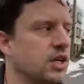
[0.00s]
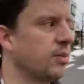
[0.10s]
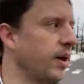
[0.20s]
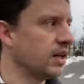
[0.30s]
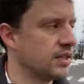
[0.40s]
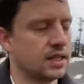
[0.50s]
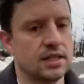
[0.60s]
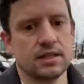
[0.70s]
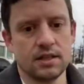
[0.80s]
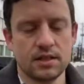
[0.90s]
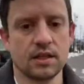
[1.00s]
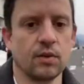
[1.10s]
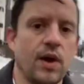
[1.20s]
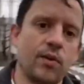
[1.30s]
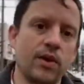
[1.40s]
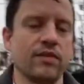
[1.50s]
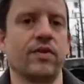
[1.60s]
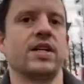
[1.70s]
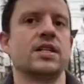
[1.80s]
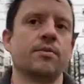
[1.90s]
politics isn't the way I want to
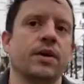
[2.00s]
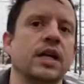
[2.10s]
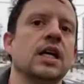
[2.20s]
phrase it, but